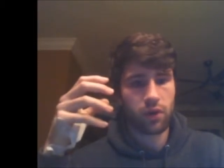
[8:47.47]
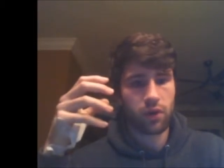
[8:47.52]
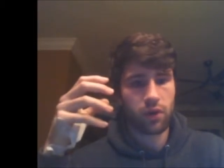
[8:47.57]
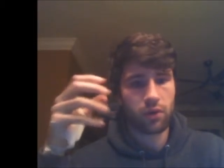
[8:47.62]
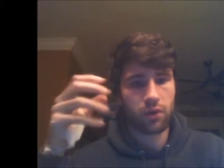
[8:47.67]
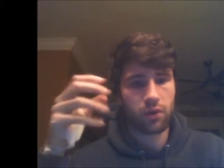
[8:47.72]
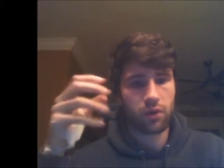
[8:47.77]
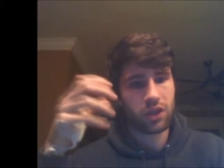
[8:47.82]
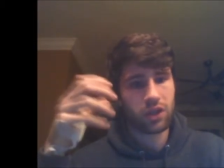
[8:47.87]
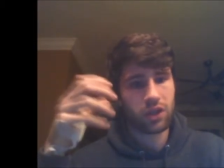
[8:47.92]
You
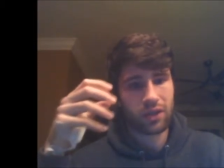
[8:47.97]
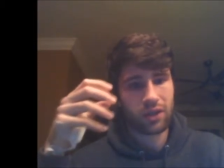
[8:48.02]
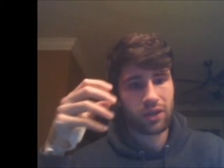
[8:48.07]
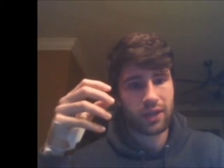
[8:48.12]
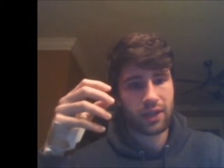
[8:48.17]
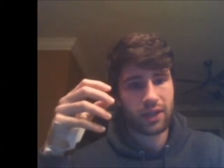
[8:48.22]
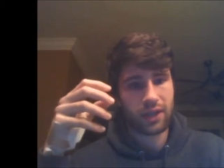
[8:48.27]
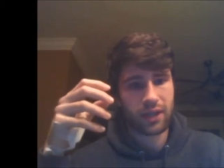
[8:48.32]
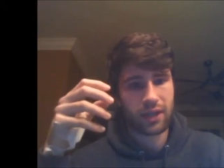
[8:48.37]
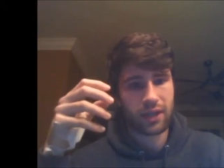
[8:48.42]
can rust your
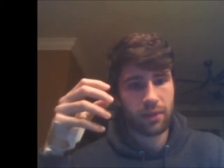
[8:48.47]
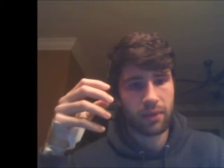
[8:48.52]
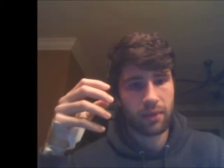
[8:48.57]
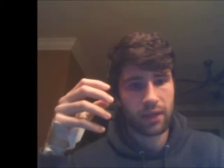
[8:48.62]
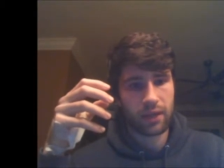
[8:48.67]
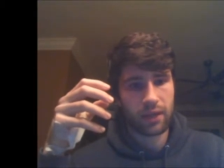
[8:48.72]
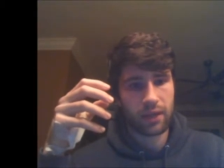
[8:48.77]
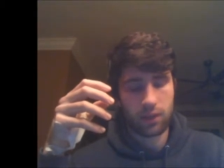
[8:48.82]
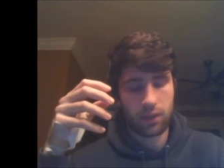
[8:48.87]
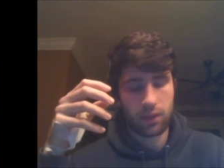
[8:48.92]
insides out
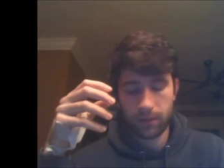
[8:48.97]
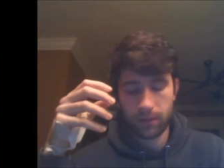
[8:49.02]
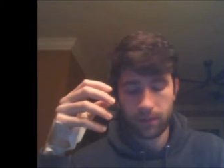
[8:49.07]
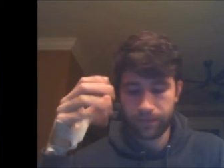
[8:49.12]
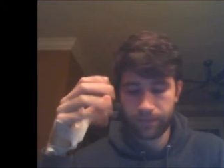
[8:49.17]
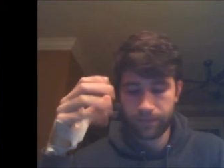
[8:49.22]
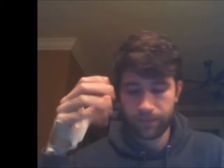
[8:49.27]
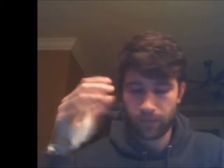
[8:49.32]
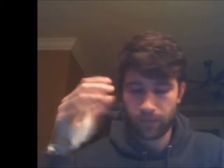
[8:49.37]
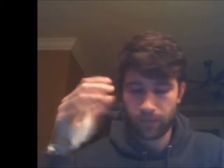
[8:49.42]
basically,
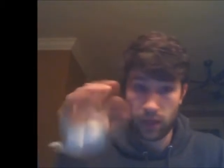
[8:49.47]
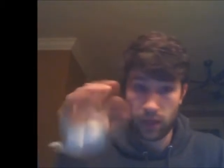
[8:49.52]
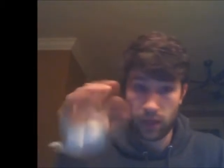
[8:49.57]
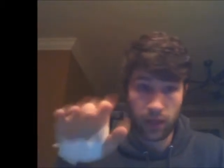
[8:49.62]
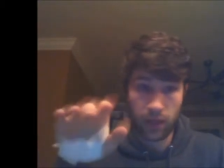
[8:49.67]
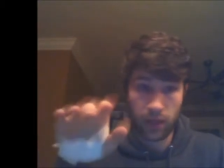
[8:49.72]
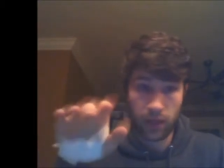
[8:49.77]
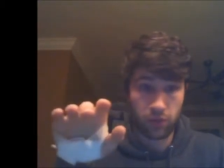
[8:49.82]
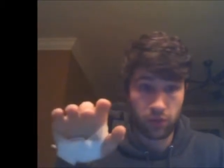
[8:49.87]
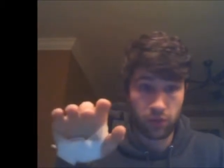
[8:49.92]

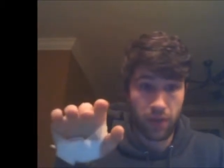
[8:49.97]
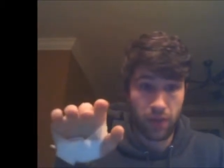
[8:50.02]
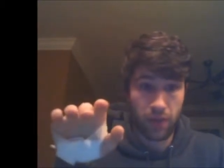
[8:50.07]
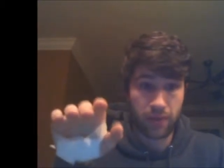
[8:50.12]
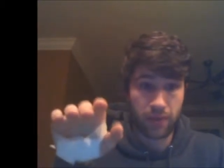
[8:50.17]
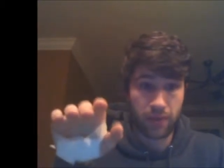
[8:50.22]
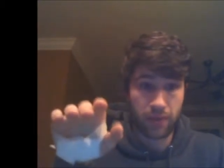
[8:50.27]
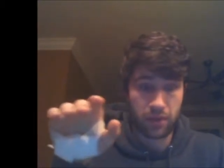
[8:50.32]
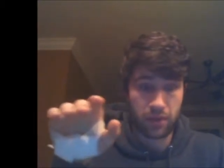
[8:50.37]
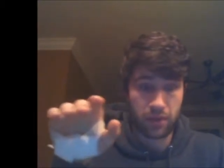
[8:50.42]
like those
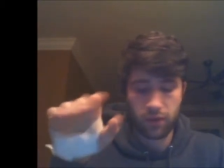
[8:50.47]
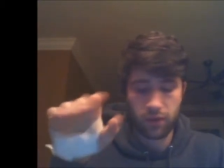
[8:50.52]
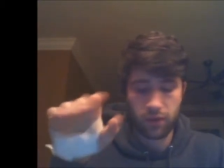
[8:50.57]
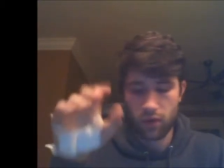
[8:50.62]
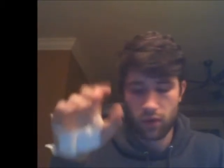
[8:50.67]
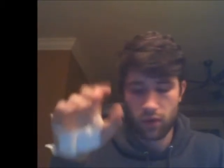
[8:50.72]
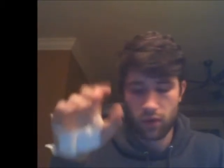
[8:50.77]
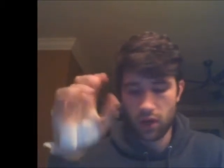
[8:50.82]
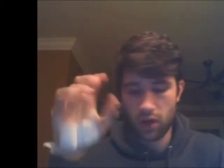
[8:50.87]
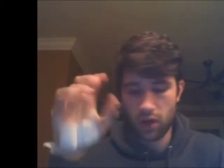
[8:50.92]
pipes and stuff
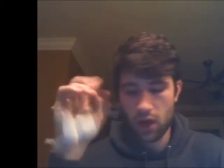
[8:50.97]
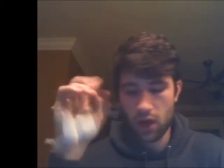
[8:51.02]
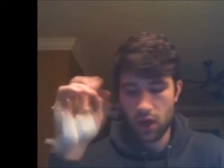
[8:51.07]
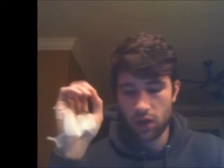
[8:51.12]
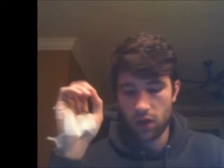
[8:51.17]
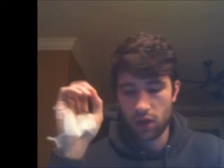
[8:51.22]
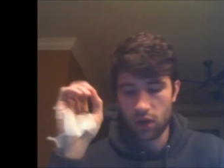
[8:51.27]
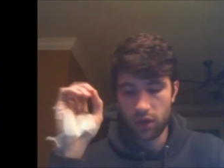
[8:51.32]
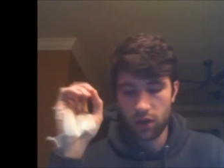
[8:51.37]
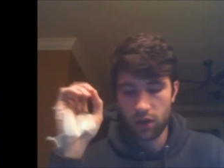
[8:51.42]
are.
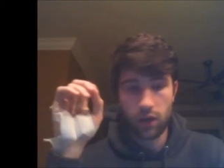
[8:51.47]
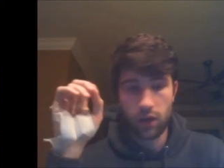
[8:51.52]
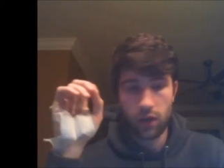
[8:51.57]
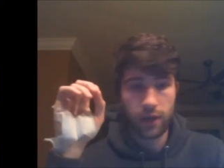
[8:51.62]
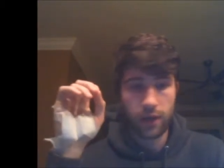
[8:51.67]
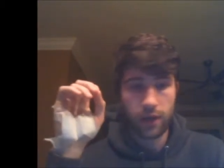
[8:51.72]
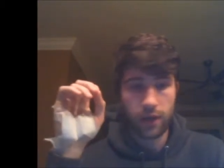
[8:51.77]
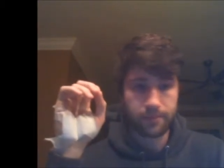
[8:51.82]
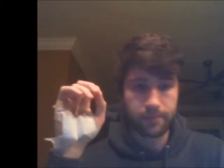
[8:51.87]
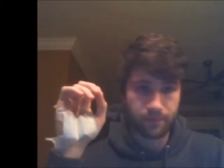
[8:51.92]
So anyway,